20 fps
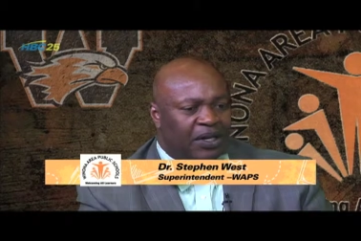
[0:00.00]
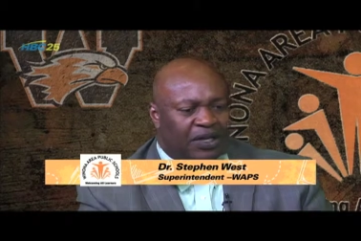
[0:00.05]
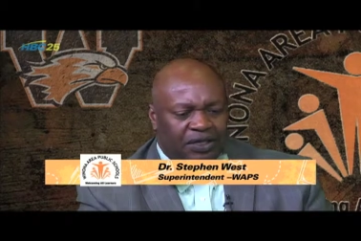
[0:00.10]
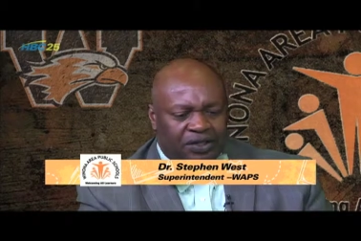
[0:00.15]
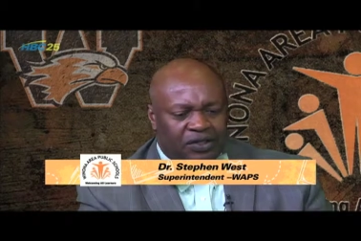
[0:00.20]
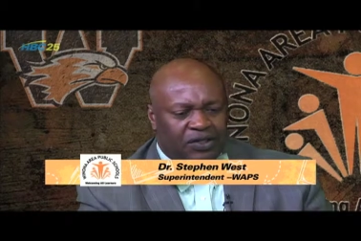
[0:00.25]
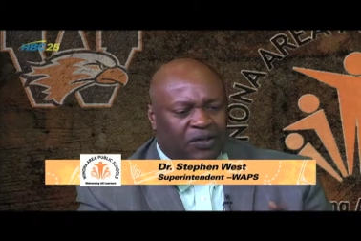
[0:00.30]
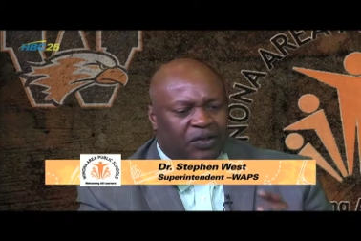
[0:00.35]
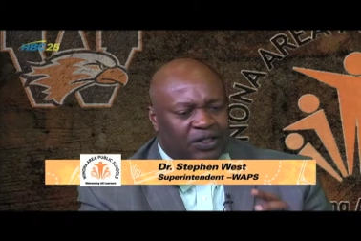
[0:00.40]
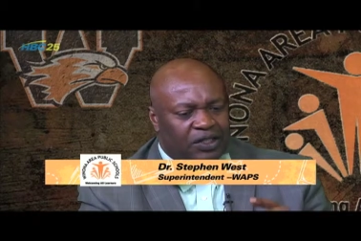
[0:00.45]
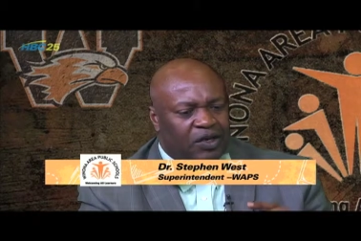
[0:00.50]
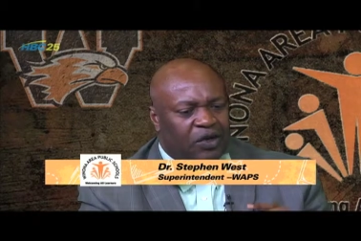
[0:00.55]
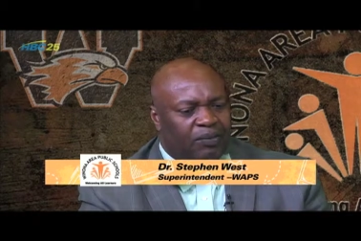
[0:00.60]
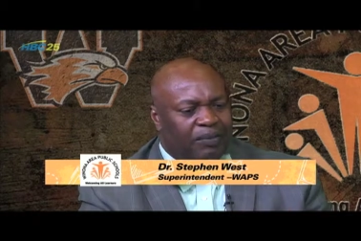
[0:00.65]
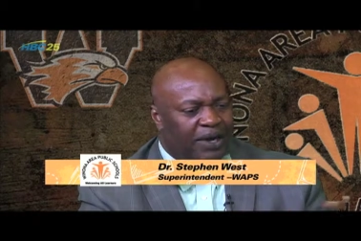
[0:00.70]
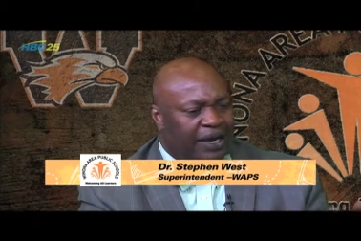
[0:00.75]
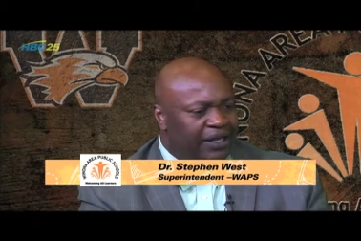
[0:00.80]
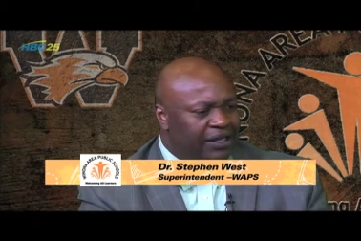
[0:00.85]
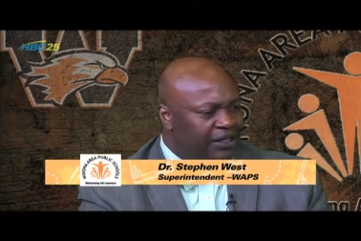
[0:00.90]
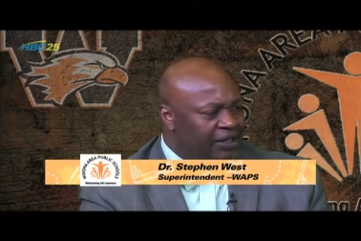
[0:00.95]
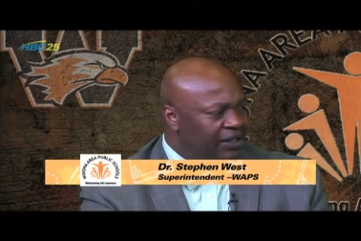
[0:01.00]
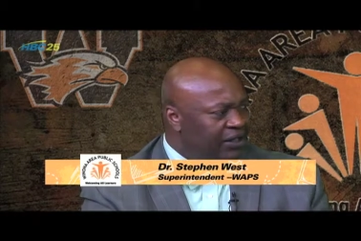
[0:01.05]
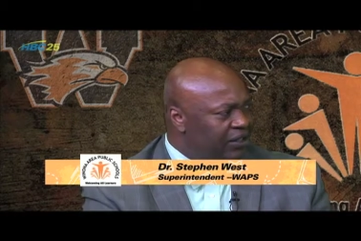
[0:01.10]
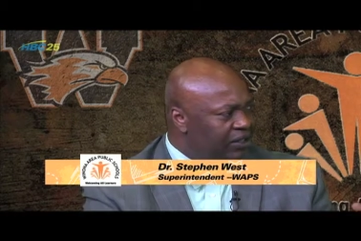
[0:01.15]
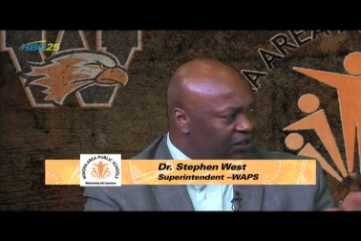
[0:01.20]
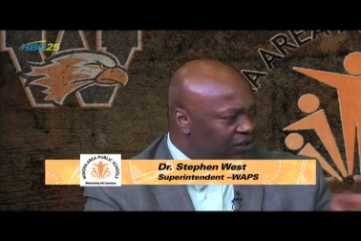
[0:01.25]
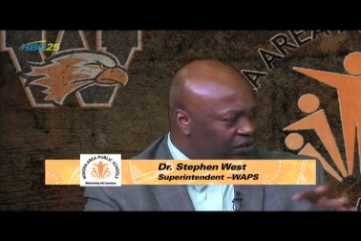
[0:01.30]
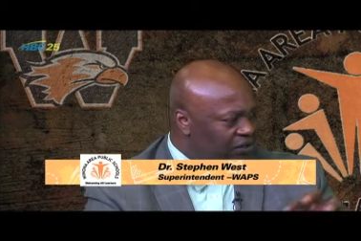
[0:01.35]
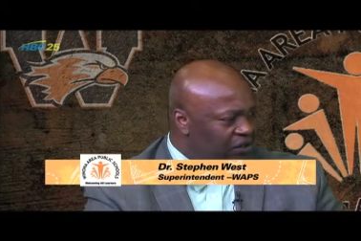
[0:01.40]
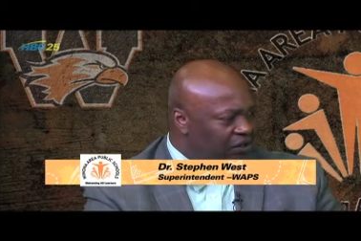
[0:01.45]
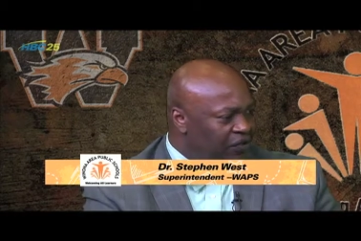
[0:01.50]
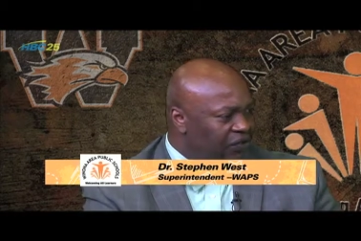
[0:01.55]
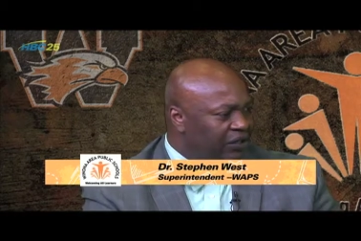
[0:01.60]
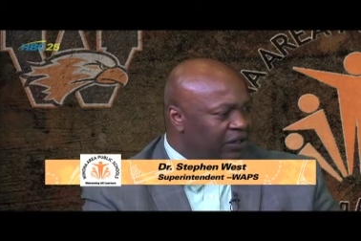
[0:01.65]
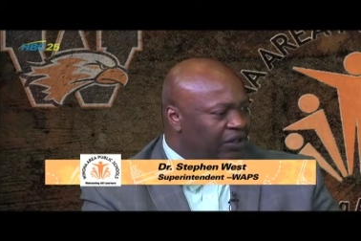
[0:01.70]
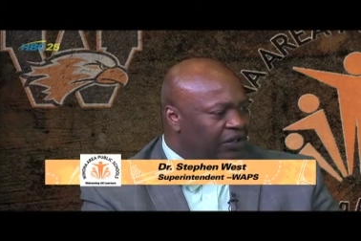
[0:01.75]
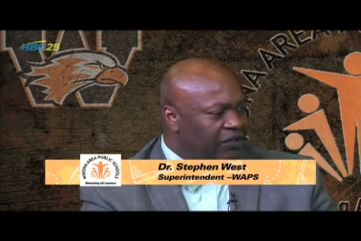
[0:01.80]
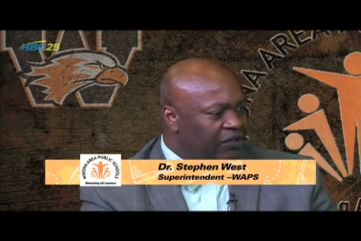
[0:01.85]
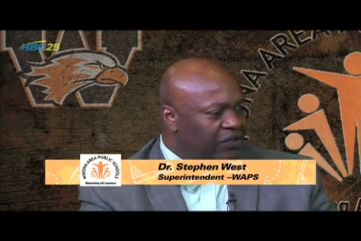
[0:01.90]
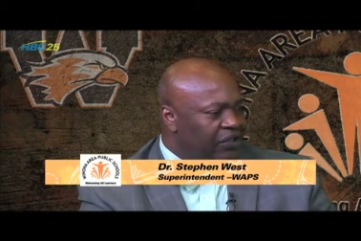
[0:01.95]
So let's go back to this adult
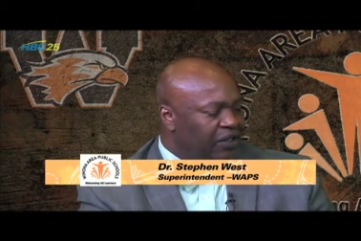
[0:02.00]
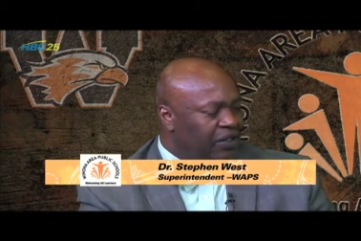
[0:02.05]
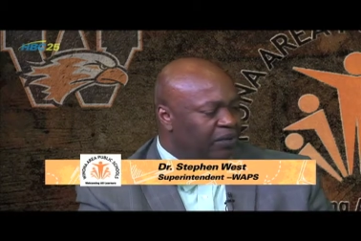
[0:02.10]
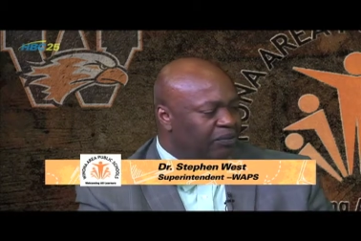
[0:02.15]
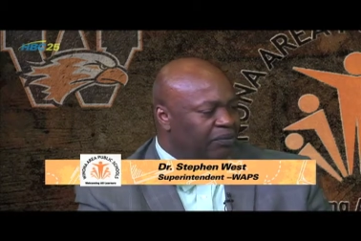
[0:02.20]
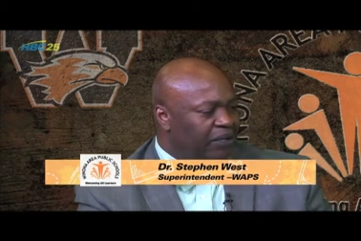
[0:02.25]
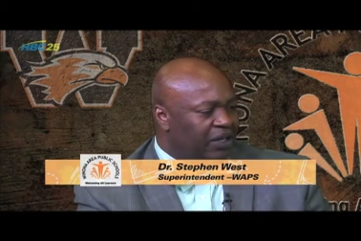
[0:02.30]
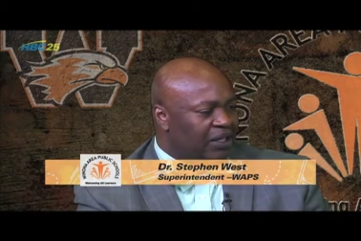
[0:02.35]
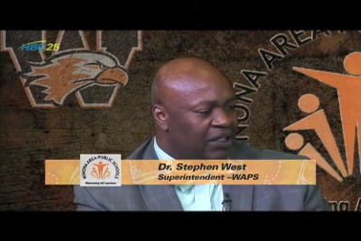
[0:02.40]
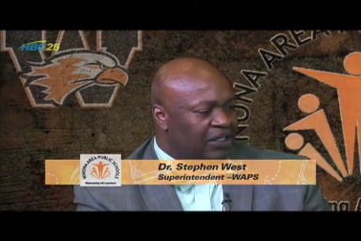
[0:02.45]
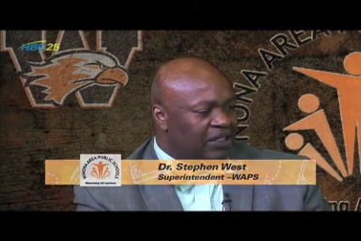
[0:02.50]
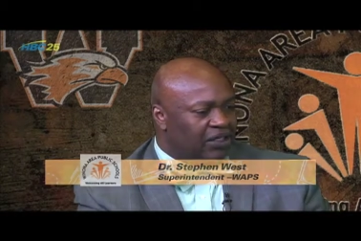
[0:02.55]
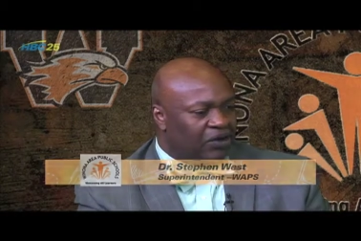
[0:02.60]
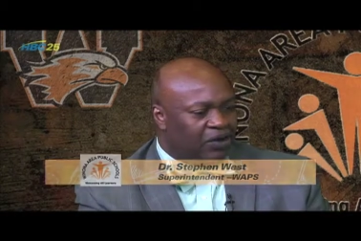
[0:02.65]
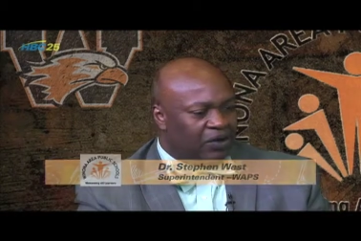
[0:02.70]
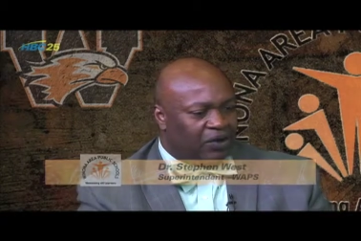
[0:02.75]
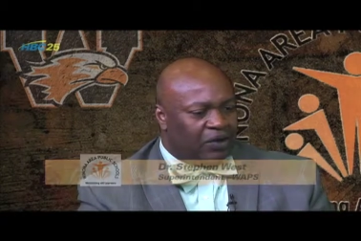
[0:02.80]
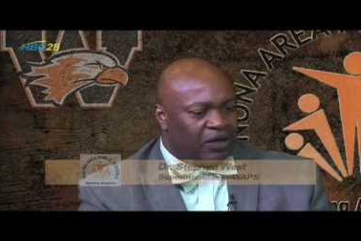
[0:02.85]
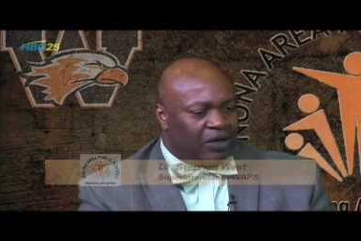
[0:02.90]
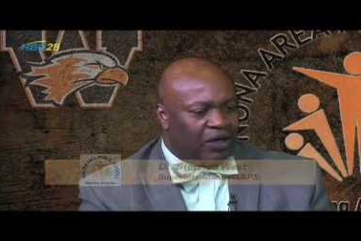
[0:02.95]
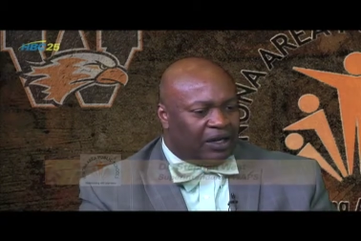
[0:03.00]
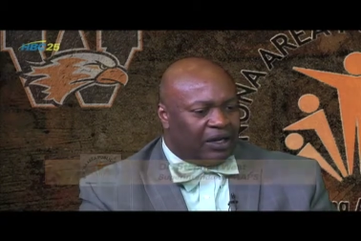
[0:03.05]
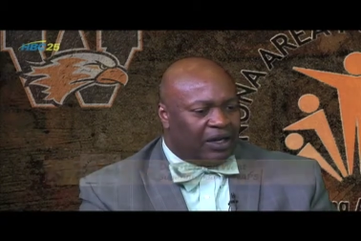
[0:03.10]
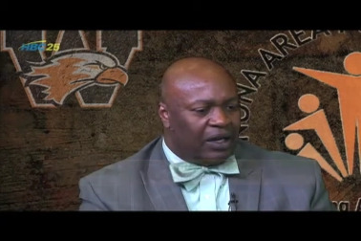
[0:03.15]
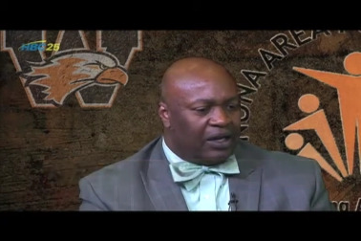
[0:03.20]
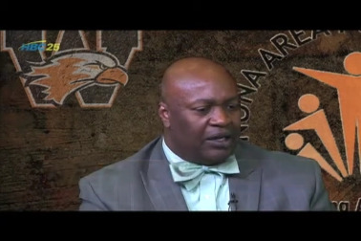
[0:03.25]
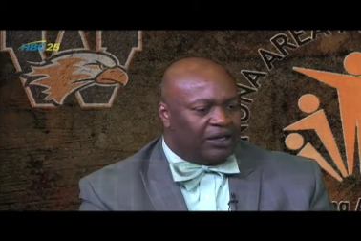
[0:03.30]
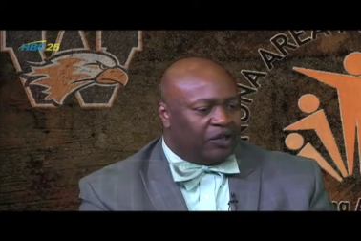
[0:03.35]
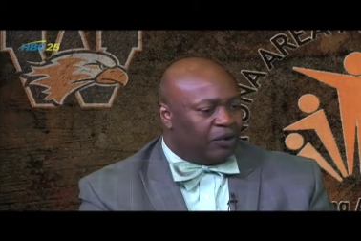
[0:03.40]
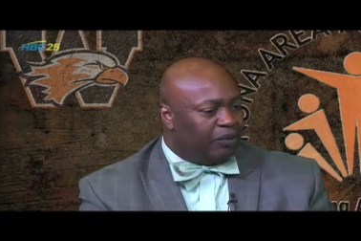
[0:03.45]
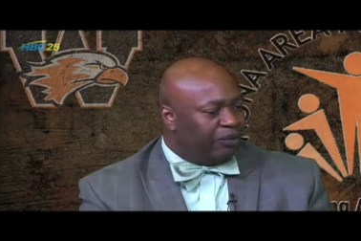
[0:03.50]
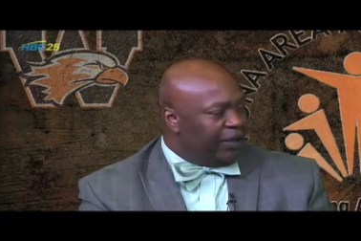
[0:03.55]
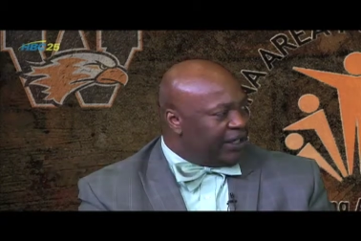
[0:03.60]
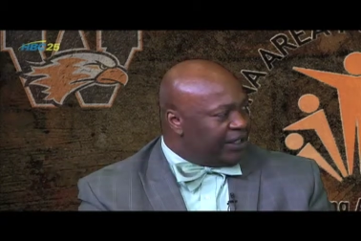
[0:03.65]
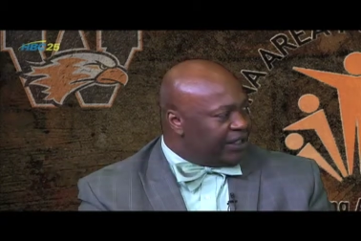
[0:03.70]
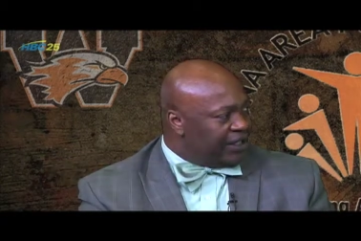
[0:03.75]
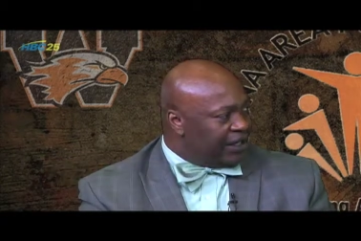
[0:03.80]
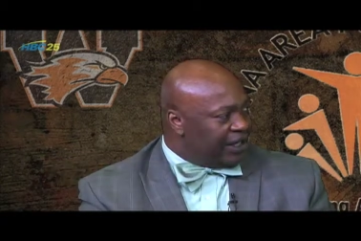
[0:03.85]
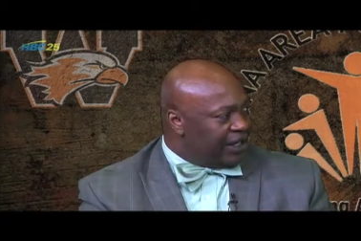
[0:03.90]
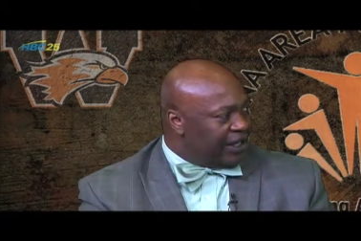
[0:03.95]
literacy piece. So adult basic